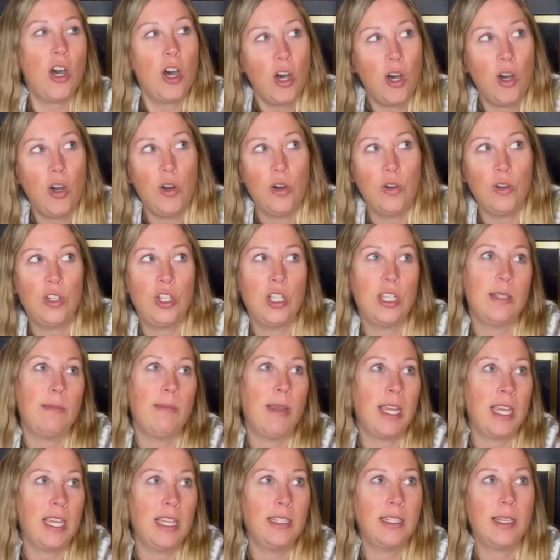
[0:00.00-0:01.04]
oh, she's
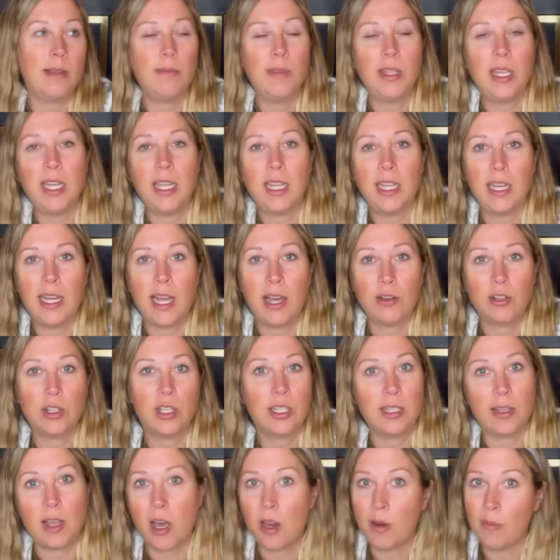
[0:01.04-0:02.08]
making something and now
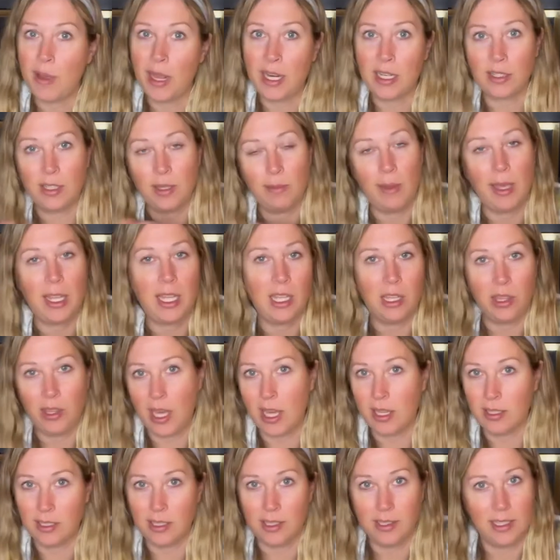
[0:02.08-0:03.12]
she's automatically making
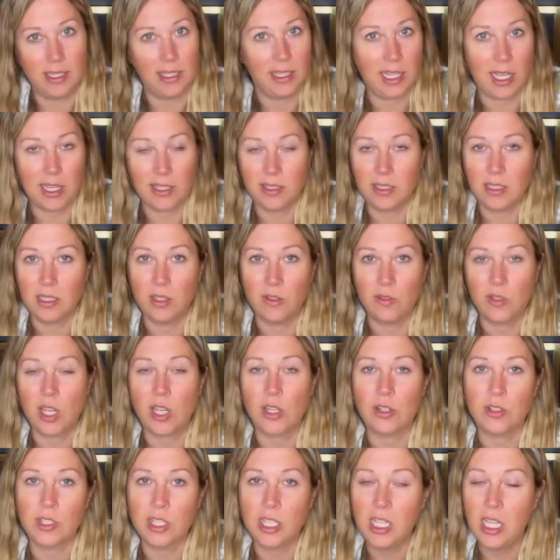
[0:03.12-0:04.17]
thousands and thousands of
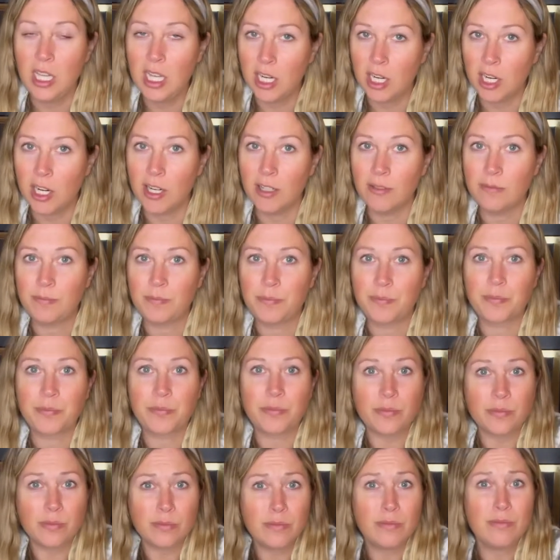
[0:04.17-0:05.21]
dollars a year,
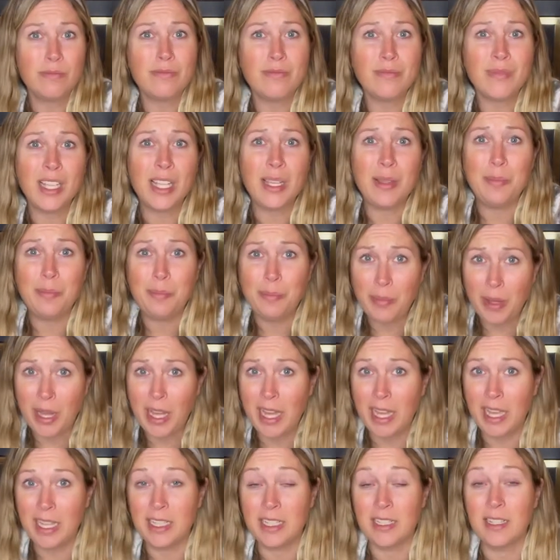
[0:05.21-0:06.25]

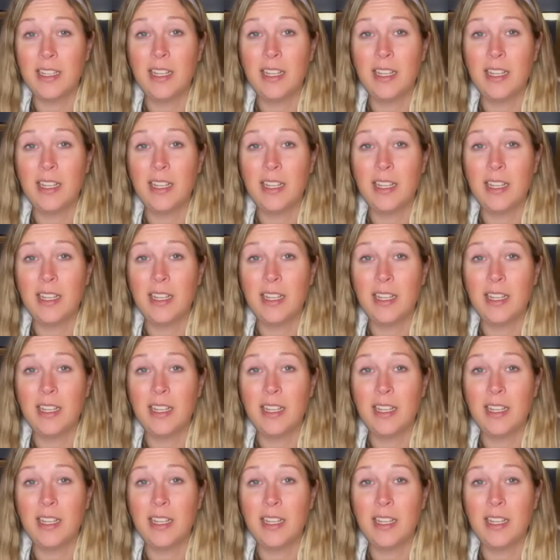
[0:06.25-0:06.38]
but